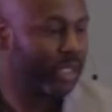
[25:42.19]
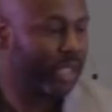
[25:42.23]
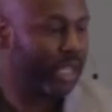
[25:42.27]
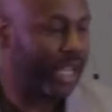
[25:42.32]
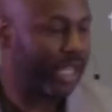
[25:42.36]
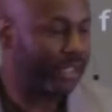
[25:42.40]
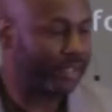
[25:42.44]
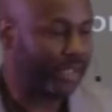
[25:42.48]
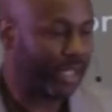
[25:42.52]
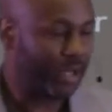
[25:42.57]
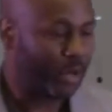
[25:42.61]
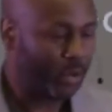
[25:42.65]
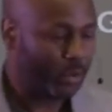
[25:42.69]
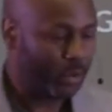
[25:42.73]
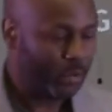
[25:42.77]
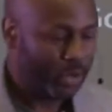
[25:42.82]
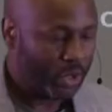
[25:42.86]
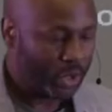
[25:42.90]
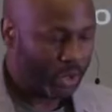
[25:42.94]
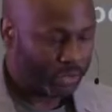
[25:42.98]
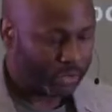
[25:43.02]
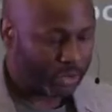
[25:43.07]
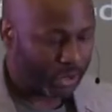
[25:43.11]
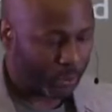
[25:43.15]
And so,
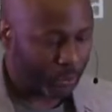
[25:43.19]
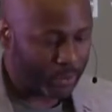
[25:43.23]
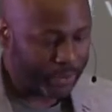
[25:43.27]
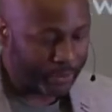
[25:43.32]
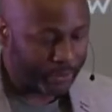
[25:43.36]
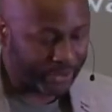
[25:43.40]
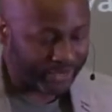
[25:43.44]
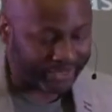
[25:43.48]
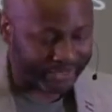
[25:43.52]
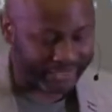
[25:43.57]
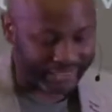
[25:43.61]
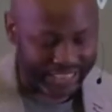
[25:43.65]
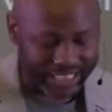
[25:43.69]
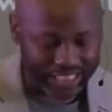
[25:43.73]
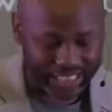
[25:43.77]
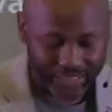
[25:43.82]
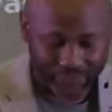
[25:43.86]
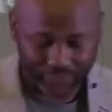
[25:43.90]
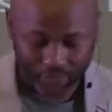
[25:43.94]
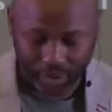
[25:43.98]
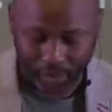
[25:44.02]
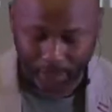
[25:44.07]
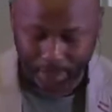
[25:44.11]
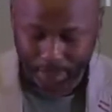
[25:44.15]
so we
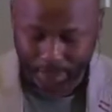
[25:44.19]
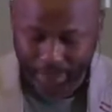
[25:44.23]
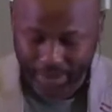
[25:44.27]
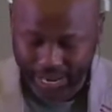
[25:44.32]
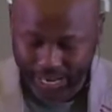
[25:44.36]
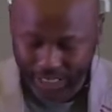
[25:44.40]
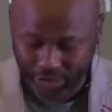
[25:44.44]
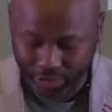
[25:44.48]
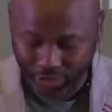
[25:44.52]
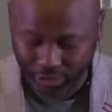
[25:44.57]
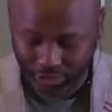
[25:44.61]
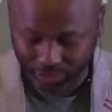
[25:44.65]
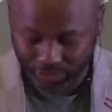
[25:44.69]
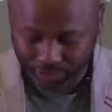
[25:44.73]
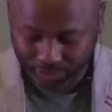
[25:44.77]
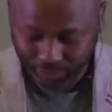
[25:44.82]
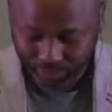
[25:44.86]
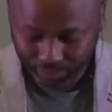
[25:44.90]
receive a measure.